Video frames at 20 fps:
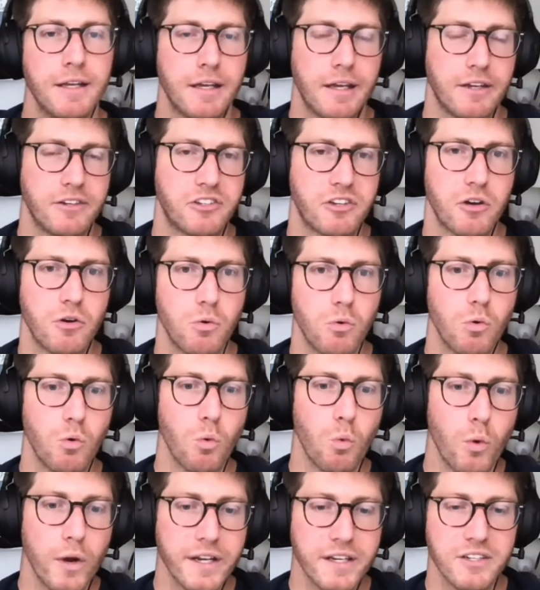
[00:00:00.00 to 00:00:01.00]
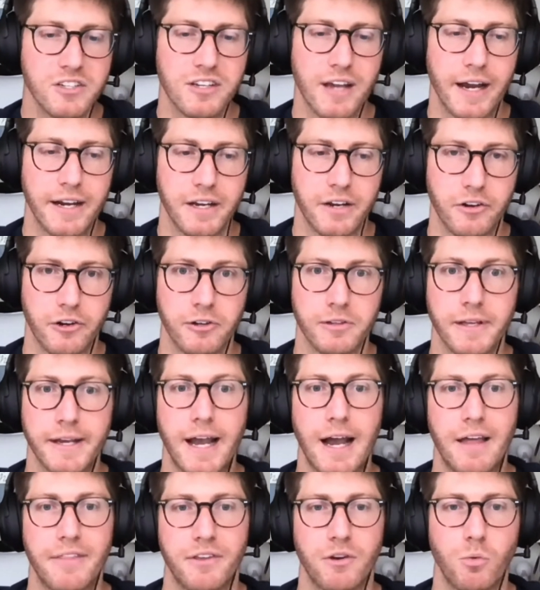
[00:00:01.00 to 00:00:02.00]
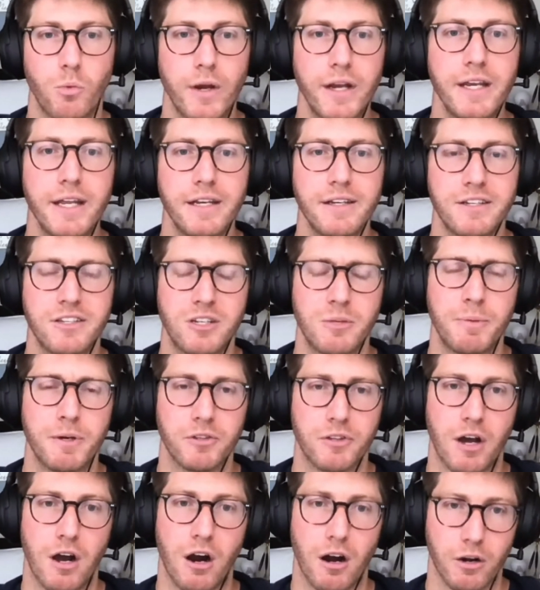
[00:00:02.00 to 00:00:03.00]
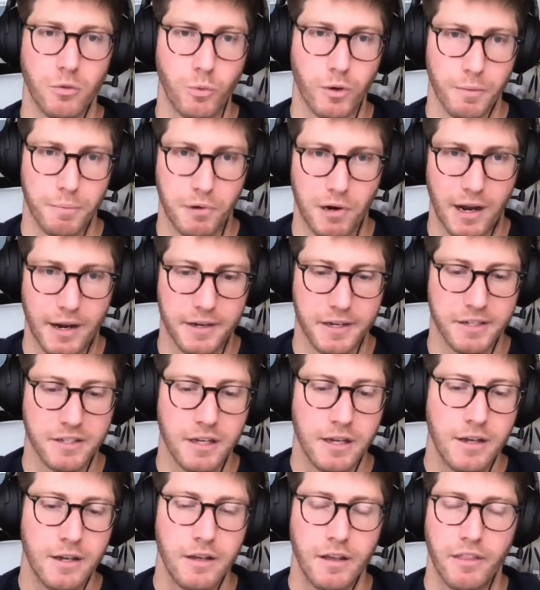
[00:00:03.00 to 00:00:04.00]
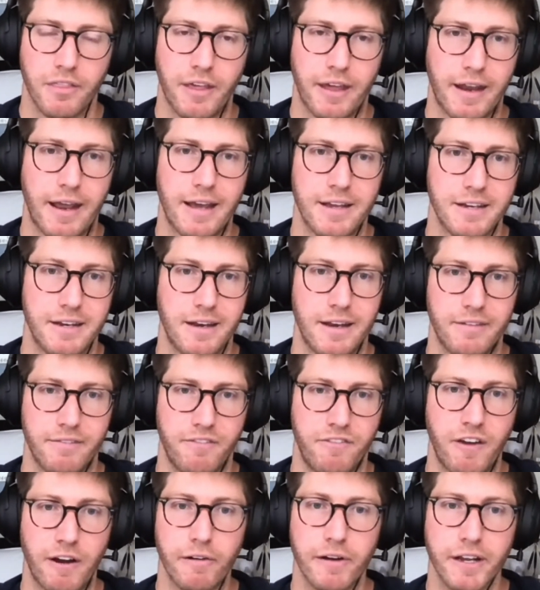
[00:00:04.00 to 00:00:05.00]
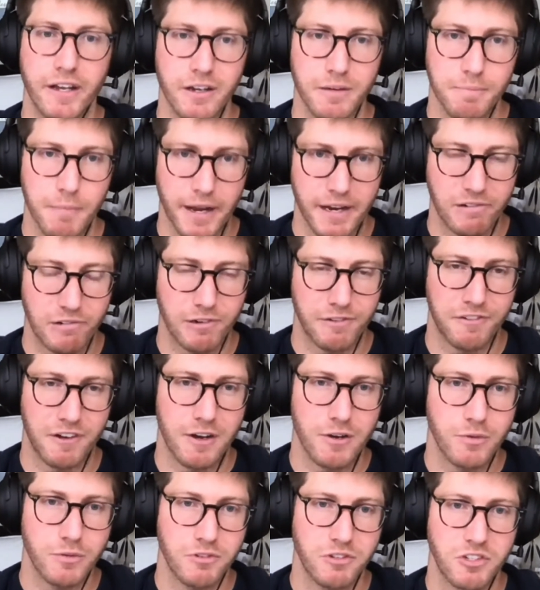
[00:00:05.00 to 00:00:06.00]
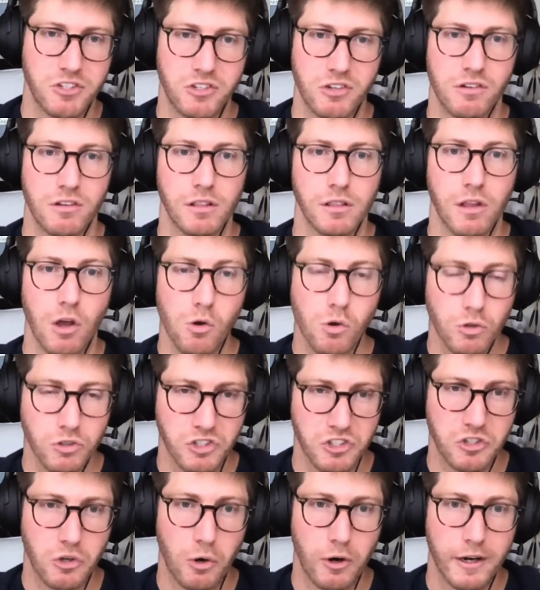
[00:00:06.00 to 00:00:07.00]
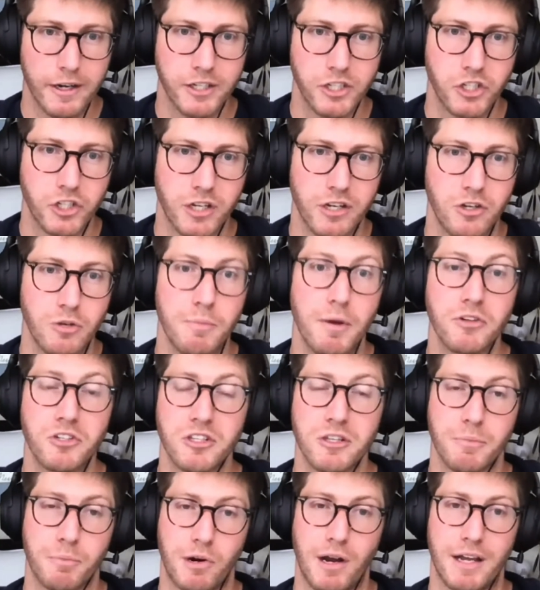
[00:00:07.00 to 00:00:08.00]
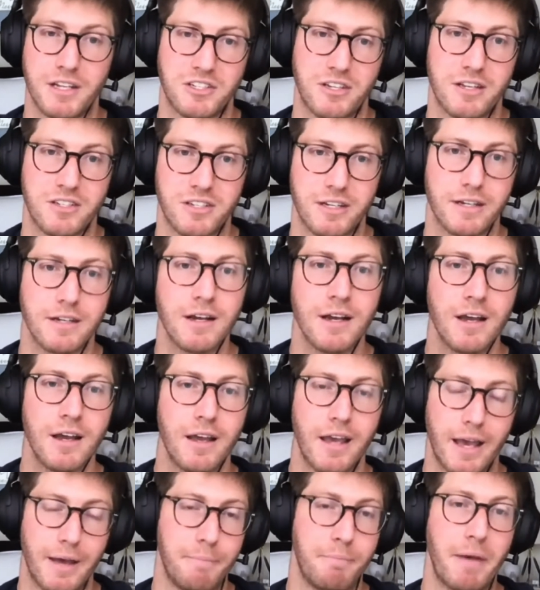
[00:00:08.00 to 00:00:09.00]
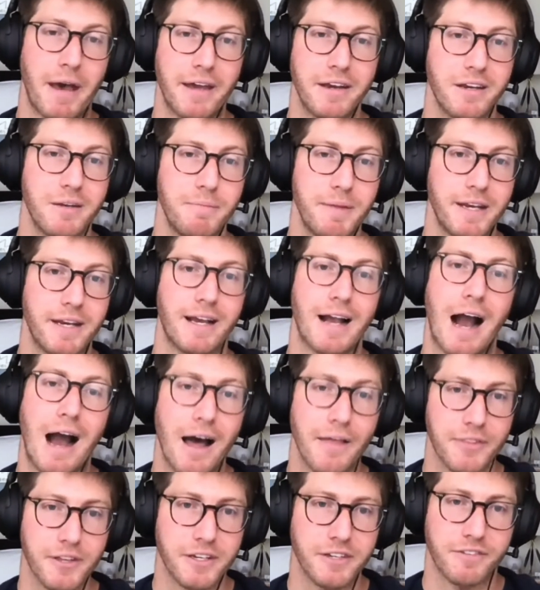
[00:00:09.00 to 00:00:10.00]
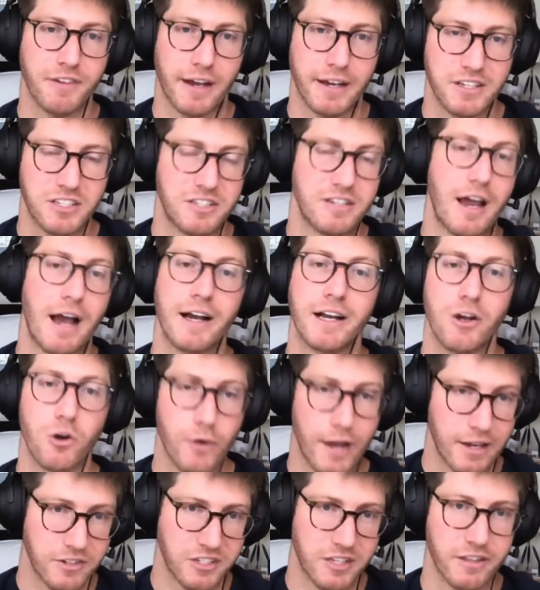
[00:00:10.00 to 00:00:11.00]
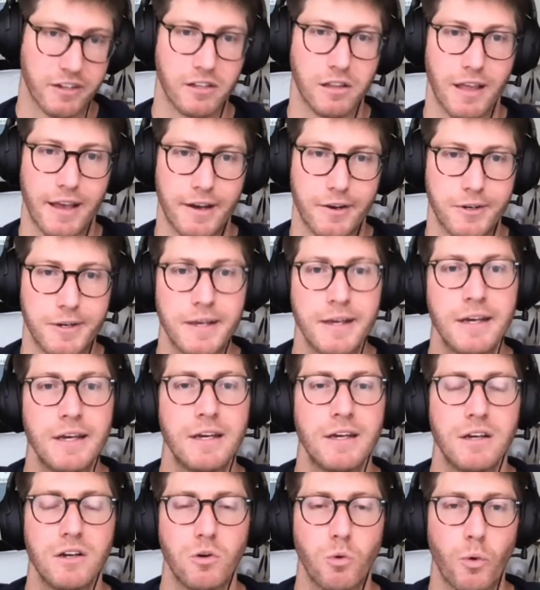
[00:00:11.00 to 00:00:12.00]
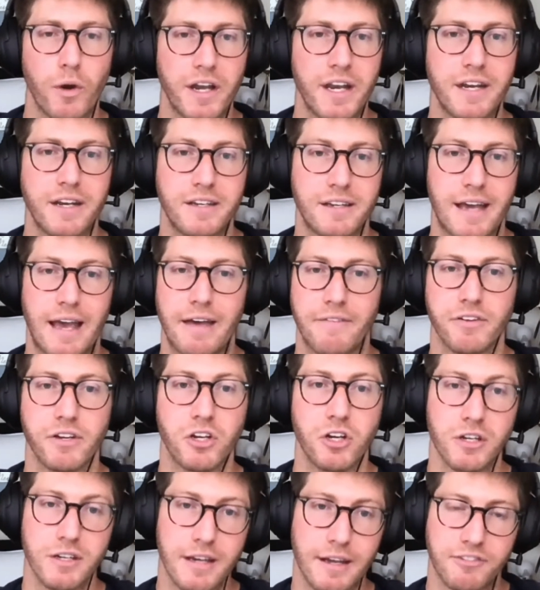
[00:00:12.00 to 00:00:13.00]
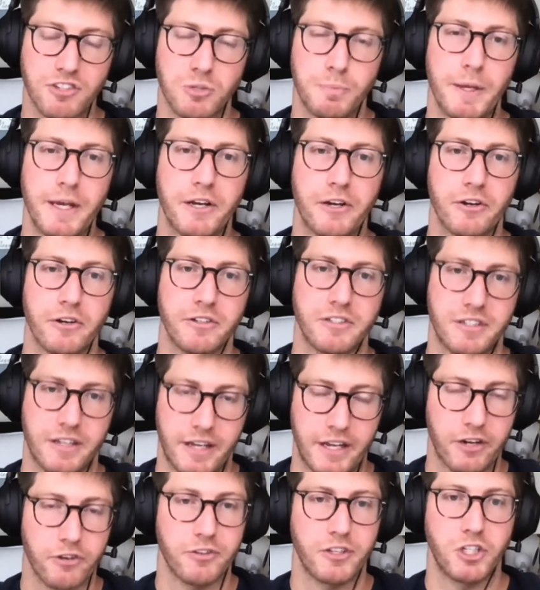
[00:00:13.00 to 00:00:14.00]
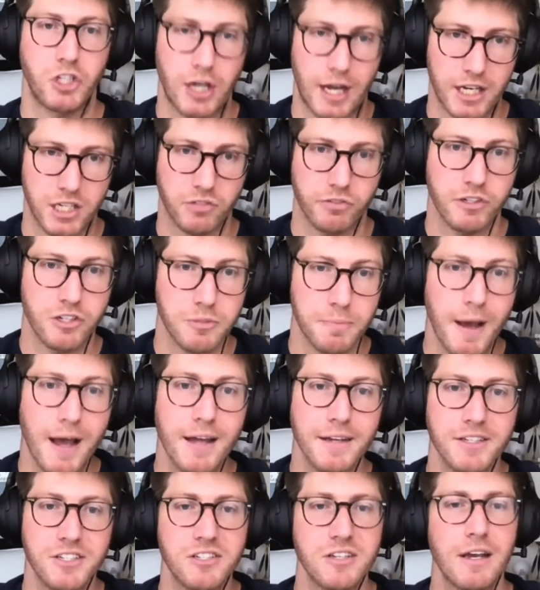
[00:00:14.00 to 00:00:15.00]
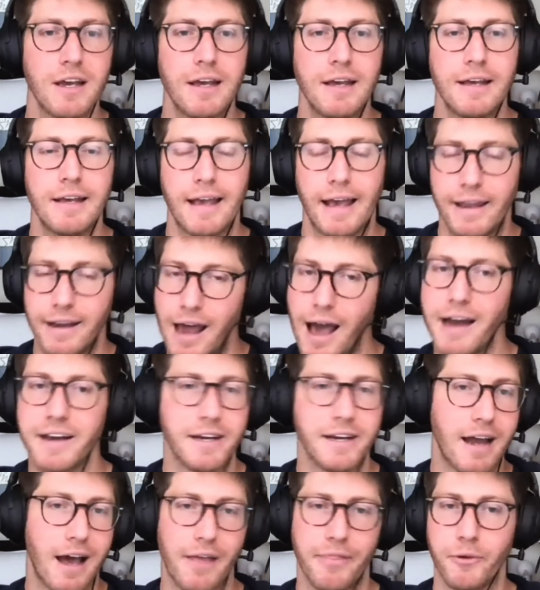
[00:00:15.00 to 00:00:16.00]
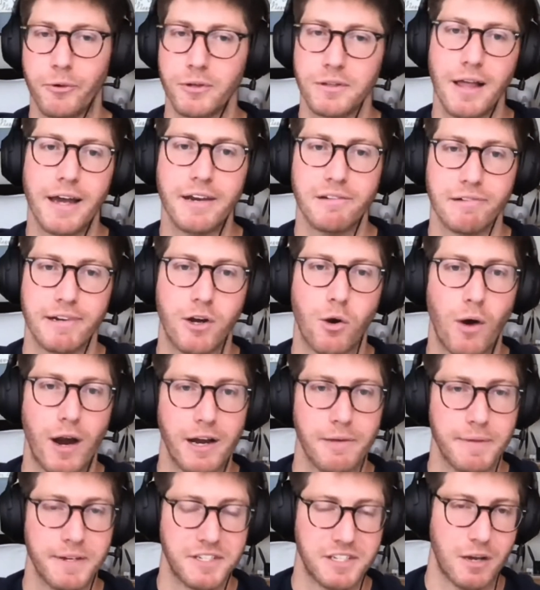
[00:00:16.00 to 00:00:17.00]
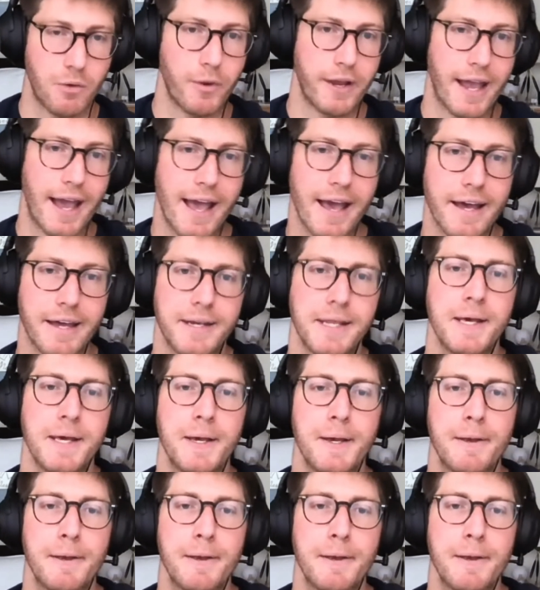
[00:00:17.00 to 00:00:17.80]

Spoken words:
And so we decided early on that we needed to build a hardware product that had very good microphones, local storage, could do most of the processing embedded, meaning on the device, not going out to the cloud. We needed to have a good enough speaker to hear the Josh response, and on and on. There were a lot of requirements that we had.